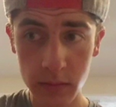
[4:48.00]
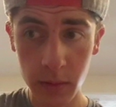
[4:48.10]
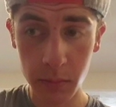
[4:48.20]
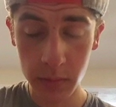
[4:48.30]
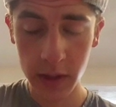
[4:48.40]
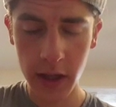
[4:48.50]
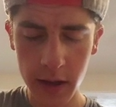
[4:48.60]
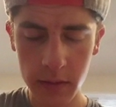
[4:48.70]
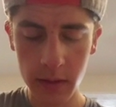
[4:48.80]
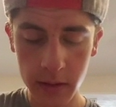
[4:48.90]

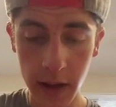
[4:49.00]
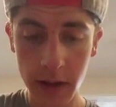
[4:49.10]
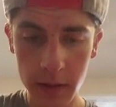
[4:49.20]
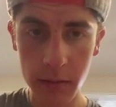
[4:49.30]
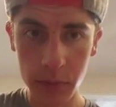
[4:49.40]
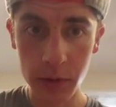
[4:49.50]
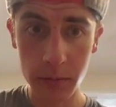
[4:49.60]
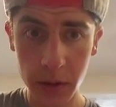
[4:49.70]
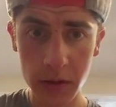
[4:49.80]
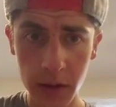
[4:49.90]
improved
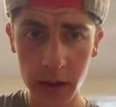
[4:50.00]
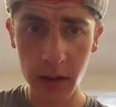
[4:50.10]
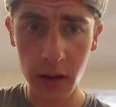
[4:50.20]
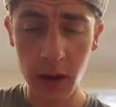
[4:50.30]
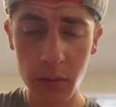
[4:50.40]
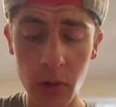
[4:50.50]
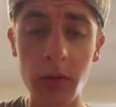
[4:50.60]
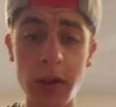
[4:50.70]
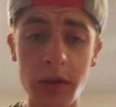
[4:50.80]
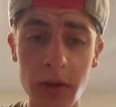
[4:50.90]
my strength a lot more,
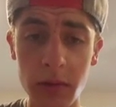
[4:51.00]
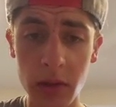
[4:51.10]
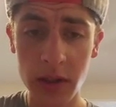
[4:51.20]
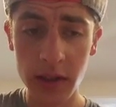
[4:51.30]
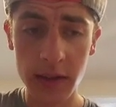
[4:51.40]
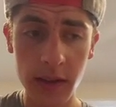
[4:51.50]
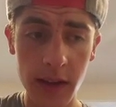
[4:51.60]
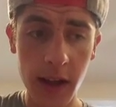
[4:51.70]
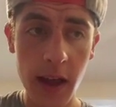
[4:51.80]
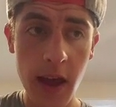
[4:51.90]
was doing more sets of
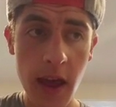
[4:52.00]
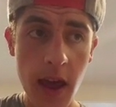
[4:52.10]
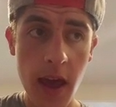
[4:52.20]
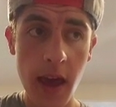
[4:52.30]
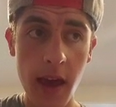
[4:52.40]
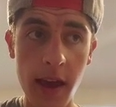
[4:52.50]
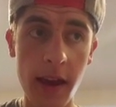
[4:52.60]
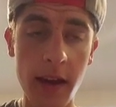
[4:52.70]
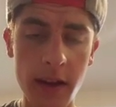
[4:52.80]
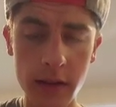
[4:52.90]
that.
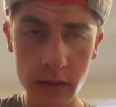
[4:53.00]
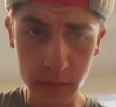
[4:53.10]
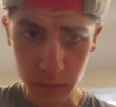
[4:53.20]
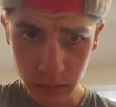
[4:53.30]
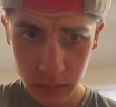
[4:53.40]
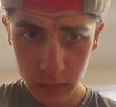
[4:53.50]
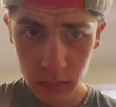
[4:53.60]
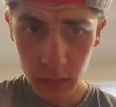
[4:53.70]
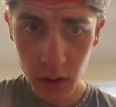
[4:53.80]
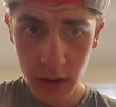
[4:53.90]
And
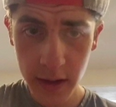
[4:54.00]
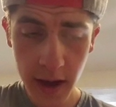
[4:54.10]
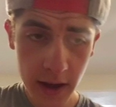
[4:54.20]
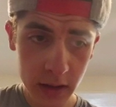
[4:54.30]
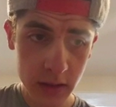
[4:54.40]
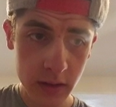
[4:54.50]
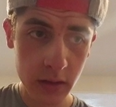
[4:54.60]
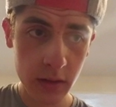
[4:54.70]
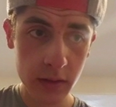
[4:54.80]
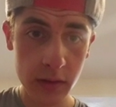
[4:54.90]
yeah,
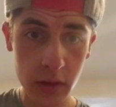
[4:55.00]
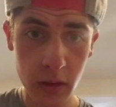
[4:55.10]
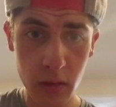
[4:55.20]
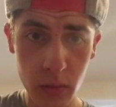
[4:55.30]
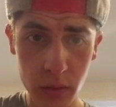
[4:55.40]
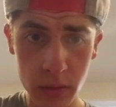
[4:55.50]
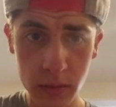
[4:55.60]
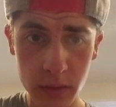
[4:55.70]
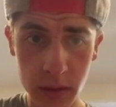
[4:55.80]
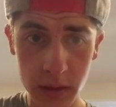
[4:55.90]
so
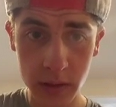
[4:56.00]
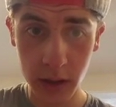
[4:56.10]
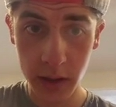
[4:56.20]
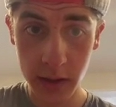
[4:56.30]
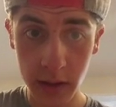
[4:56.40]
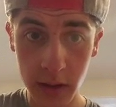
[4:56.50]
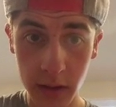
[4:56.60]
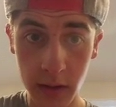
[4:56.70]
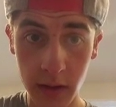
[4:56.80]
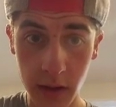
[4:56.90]
it started
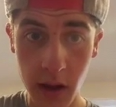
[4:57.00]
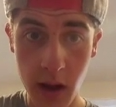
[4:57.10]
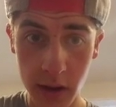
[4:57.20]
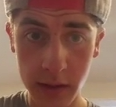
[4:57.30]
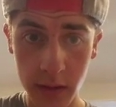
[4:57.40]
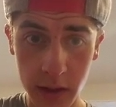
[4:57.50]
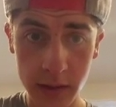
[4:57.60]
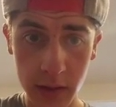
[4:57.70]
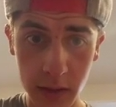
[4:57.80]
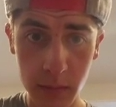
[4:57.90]
getting, and I
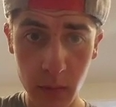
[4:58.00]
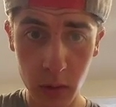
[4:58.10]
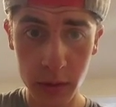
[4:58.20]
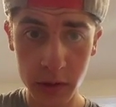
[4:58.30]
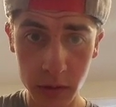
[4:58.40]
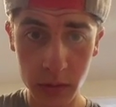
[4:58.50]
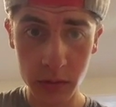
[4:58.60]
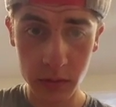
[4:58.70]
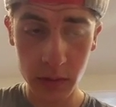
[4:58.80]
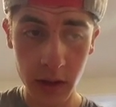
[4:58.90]
started seeing more
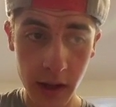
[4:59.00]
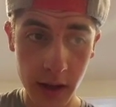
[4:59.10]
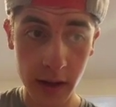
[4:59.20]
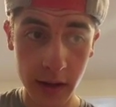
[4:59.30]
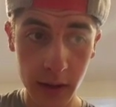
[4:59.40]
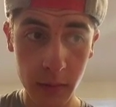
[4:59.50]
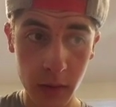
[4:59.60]
results and I kept